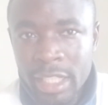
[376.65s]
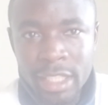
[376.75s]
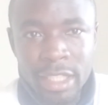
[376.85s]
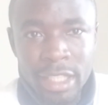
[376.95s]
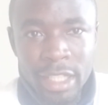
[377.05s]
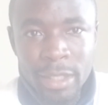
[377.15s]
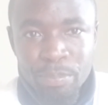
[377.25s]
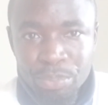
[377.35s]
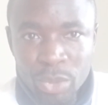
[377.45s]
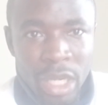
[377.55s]
leading
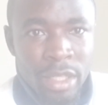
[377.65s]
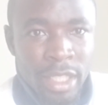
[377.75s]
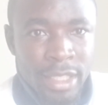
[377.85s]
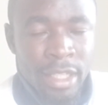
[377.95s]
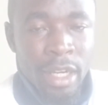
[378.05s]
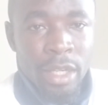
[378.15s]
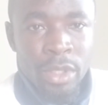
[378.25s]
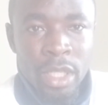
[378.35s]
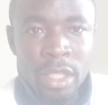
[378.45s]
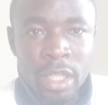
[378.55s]

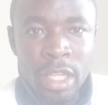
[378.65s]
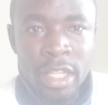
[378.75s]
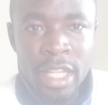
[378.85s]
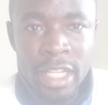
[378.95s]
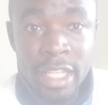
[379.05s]
the